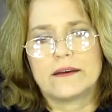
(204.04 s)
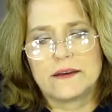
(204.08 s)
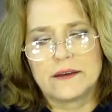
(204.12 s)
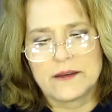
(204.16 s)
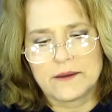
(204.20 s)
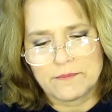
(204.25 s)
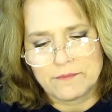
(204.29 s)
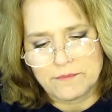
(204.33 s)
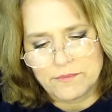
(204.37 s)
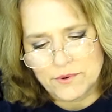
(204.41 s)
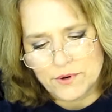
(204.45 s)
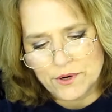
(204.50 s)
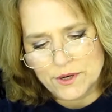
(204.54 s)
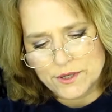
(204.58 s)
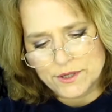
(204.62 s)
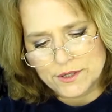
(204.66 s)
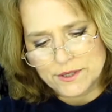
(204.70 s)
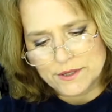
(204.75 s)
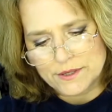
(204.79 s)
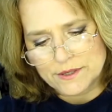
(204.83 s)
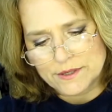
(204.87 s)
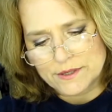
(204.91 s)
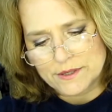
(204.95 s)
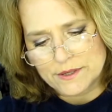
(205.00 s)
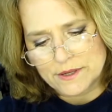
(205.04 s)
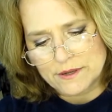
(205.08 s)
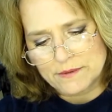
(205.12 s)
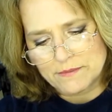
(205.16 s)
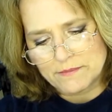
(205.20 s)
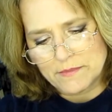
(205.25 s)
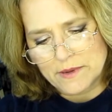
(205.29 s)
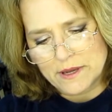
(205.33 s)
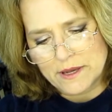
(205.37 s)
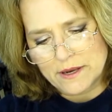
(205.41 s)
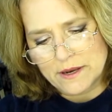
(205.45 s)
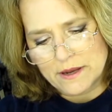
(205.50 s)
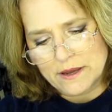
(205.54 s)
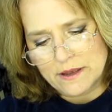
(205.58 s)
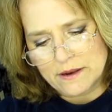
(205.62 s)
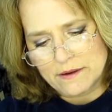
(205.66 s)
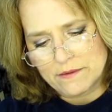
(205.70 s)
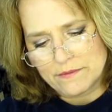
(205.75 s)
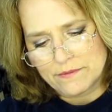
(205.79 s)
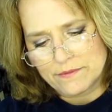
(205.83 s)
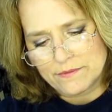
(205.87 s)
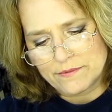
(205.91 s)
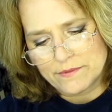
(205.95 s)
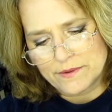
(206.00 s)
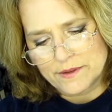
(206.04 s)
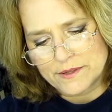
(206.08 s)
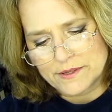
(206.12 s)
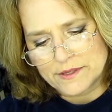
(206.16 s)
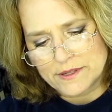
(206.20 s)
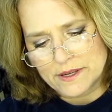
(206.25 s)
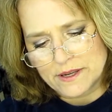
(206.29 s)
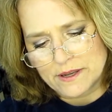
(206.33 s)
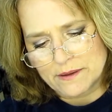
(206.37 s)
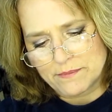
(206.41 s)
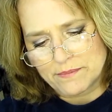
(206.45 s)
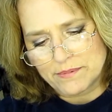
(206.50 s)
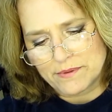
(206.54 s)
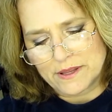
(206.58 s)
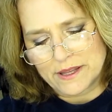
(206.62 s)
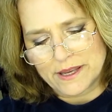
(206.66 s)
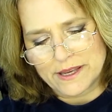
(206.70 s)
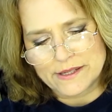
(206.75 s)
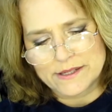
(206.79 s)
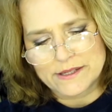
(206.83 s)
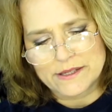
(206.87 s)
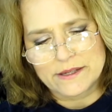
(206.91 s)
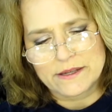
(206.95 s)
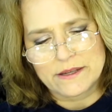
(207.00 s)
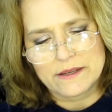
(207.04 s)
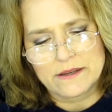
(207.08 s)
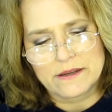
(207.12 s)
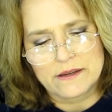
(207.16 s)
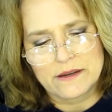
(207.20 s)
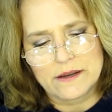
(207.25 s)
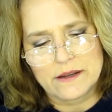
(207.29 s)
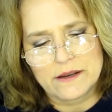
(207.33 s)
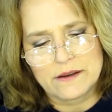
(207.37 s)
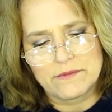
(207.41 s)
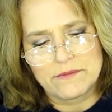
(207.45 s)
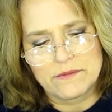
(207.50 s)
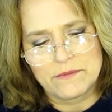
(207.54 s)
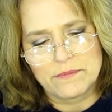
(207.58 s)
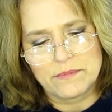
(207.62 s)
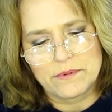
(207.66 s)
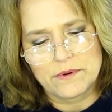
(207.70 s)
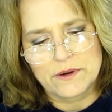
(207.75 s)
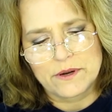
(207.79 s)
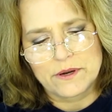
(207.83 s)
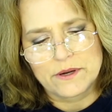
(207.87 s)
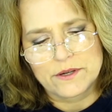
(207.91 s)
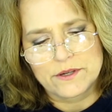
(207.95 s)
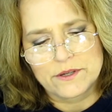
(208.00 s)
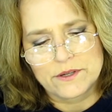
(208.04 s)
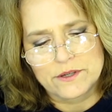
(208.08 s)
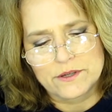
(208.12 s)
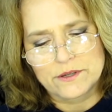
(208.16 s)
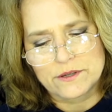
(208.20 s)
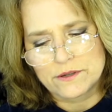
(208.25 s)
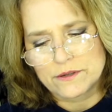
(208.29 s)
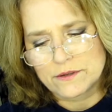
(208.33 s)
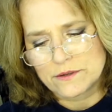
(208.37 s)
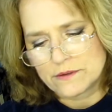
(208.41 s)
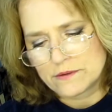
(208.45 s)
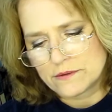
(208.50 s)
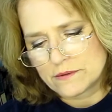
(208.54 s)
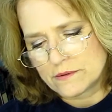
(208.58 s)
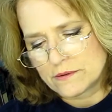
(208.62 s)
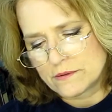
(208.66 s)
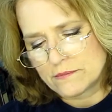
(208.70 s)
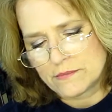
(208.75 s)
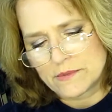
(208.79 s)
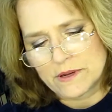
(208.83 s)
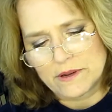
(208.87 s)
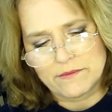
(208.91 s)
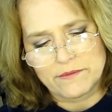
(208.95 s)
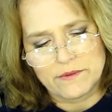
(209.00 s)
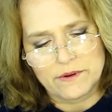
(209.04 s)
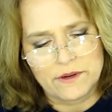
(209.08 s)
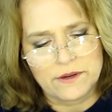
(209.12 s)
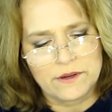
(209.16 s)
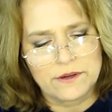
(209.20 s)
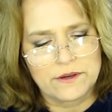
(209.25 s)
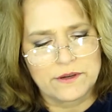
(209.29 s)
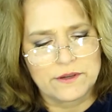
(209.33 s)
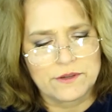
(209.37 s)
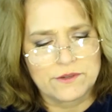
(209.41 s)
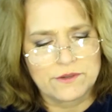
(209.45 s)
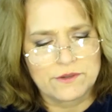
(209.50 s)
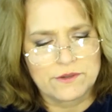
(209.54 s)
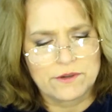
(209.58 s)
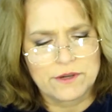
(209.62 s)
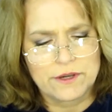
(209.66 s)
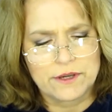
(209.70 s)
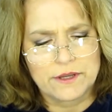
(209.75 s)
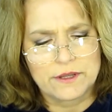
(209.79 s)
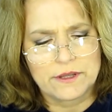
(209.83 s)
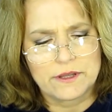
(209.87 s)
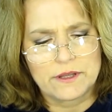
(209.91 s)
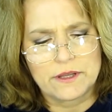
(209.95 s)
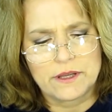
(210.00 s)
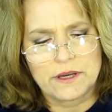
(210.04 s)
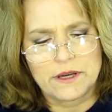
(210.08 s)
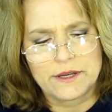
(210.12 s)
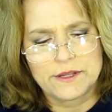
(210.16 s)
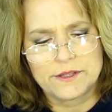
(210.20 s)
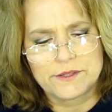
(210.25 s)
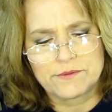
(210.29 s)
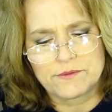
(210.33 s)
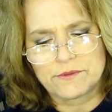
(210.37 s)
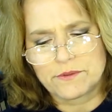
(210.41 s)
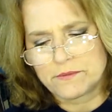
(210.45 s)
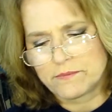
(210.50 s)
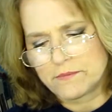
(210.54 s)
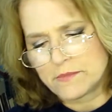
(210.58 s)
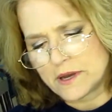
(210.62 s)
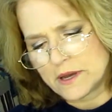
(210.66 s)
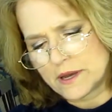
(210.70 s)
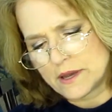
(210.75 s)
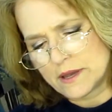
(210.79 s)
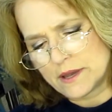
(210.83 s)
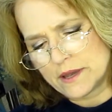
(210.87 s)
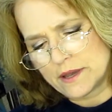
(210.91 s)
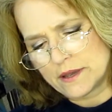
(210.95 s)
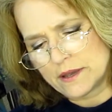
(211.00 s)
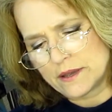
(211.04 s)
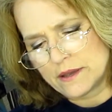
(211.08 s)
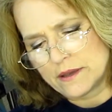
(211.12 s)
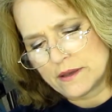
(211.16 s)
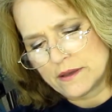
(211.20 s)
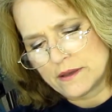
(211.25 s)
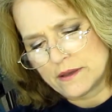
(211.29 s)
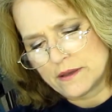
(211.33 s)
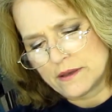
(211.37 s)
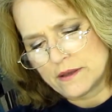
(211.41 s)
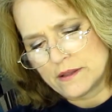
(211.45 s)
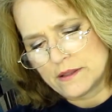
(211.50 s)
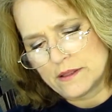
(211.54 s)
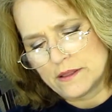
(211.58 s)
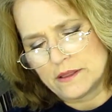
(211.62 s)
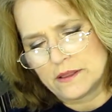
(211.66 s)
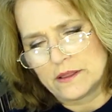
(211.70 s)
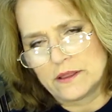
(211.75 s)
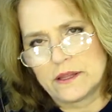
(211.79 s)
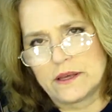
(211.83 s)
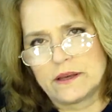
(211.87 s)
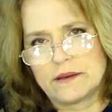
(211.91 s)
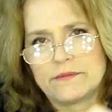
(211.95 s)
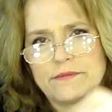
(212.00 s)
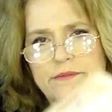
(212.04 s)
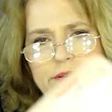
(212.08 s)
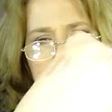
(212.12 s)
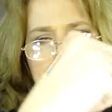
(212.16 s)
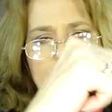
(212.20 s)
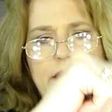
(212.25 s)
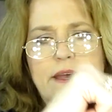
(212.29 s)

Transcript: um, brush that's like made out of, it's like a plasticky kind of a brush. I'm not very good at drawing the lines with my left